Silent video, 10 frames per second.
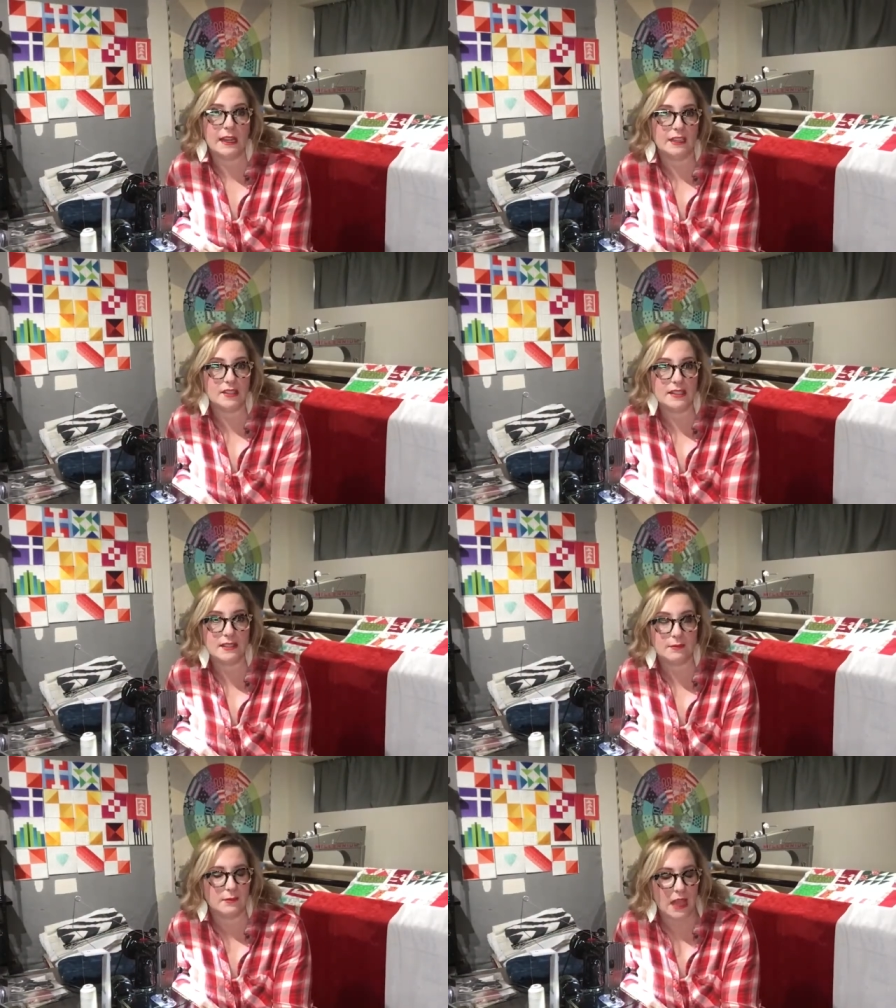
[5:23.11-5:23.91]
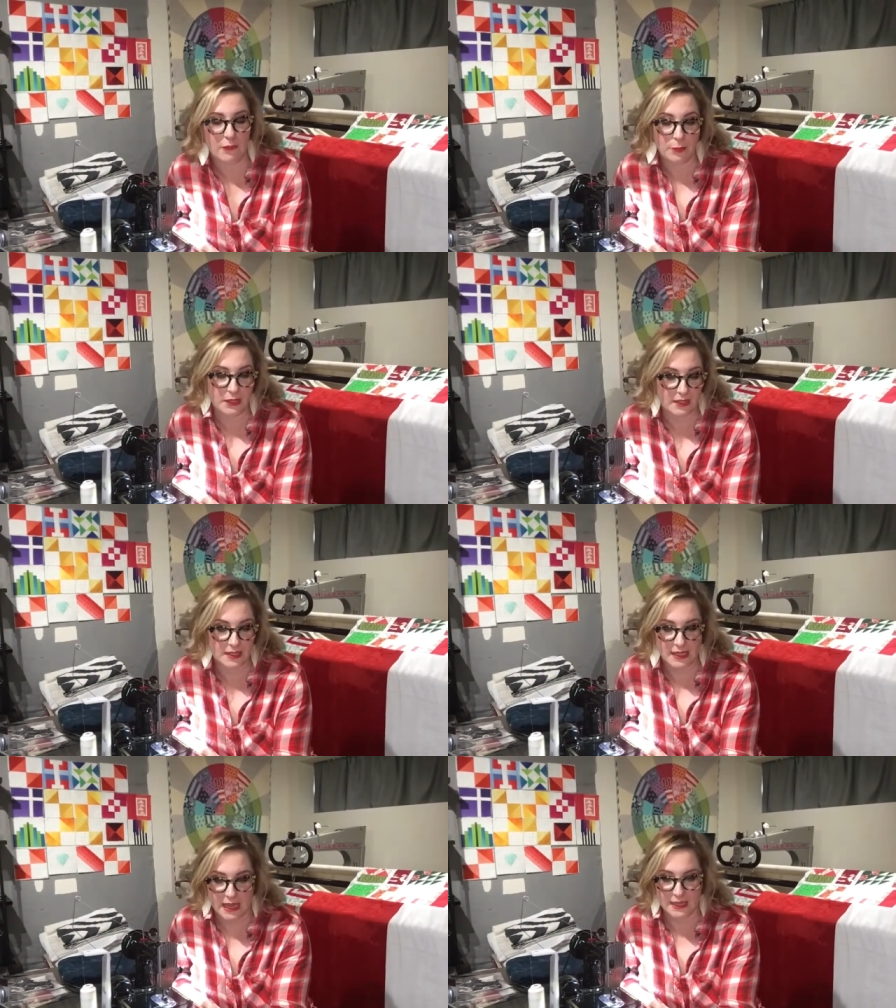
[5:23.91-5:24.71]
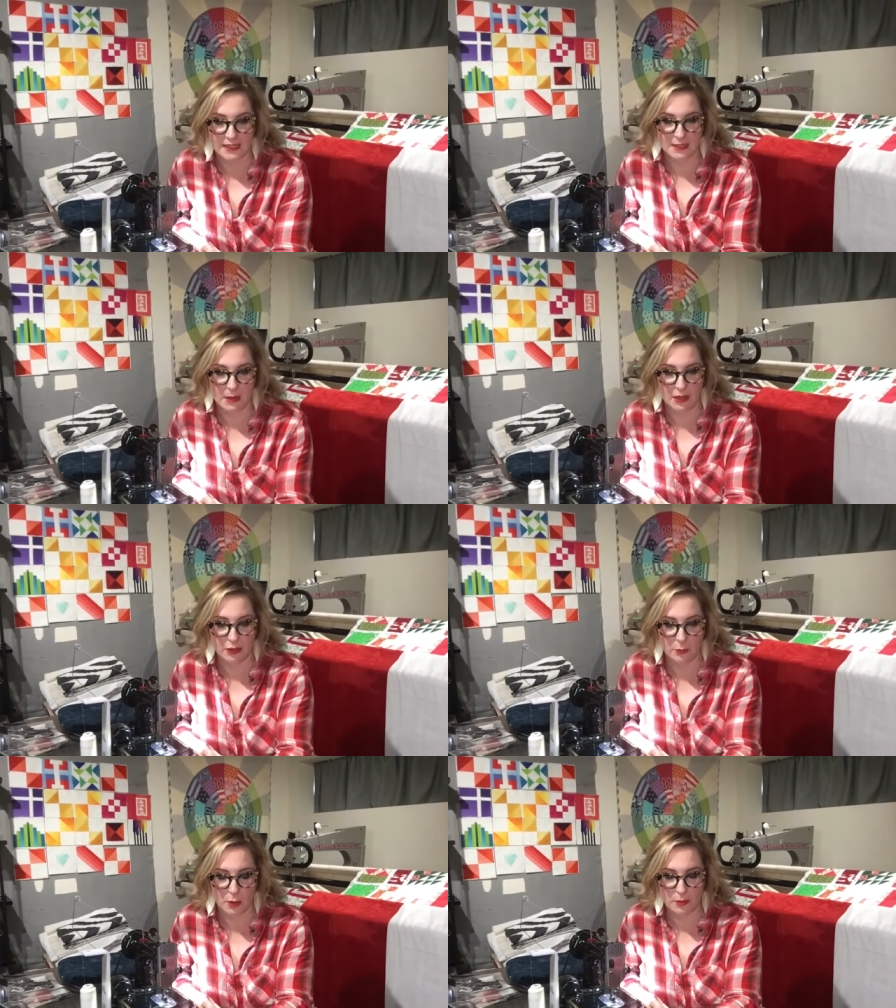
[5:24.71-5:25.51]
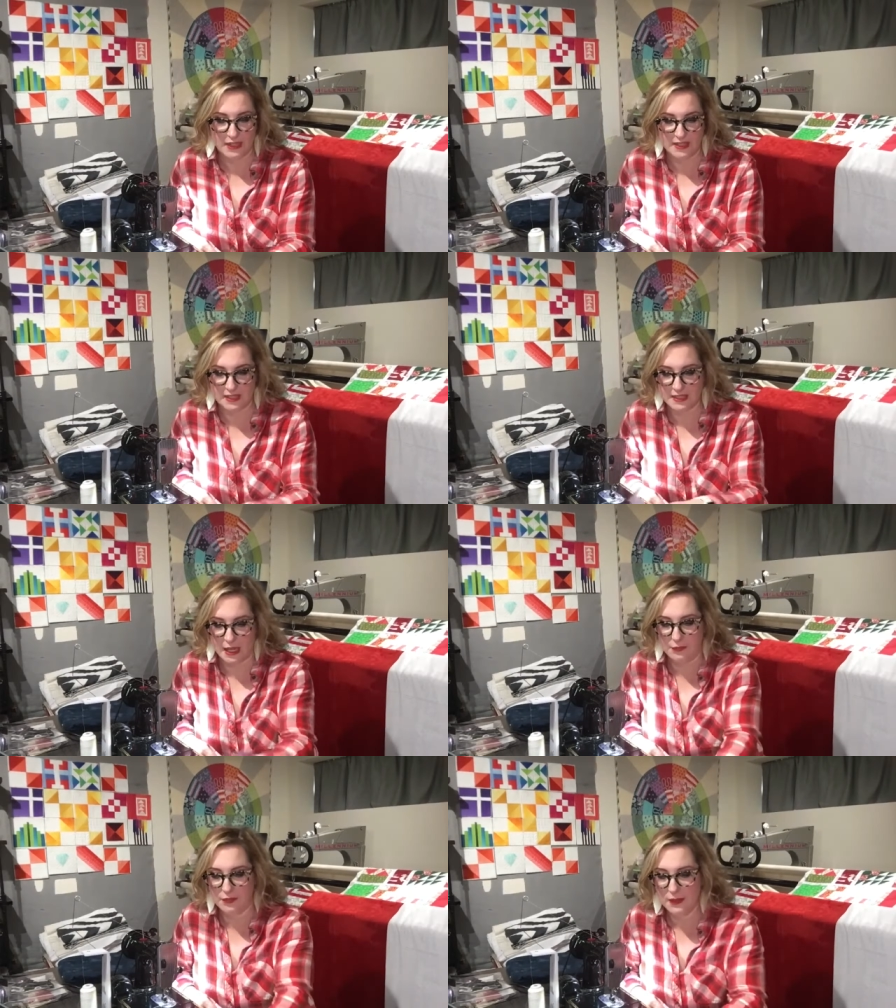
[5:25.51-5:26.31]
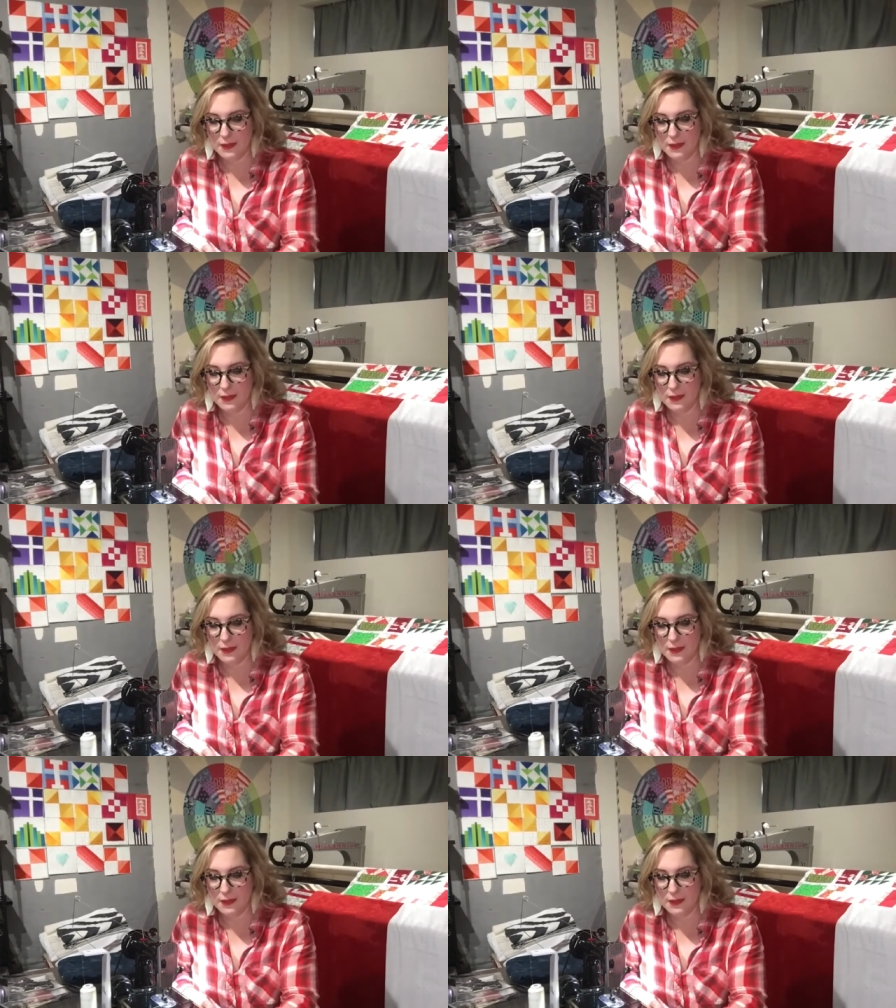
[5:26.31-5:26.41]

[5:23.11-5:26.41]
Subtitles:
I just have put it aside because some other more pressing stuff